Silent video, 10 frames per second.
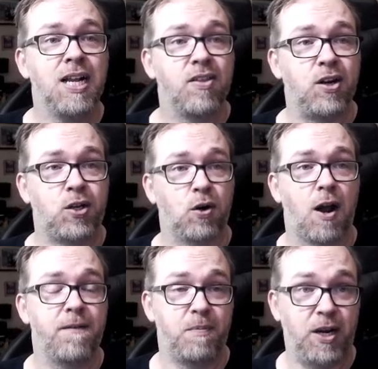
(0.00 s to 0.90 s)
then turn
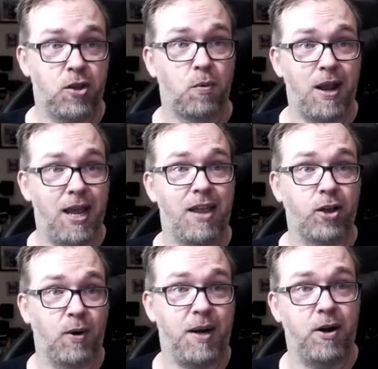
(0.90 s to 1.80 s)
off, make sure the red and the
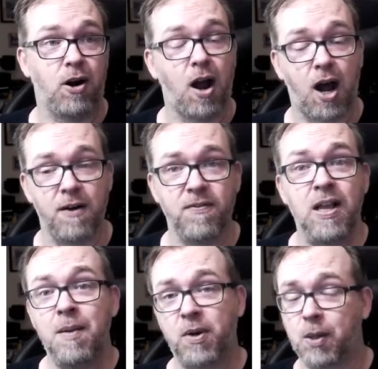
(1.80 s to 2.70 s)
green pin are off,
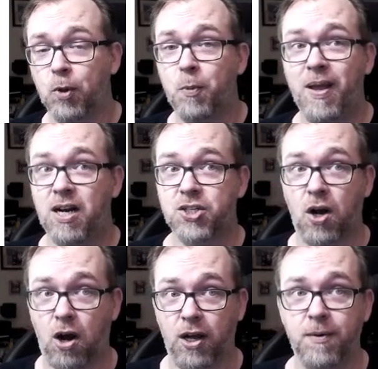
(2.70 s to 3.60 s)
but the blue pin is
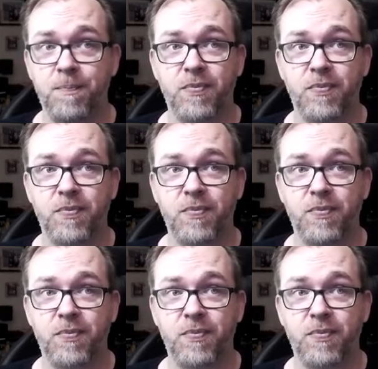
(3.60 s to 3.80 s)
on.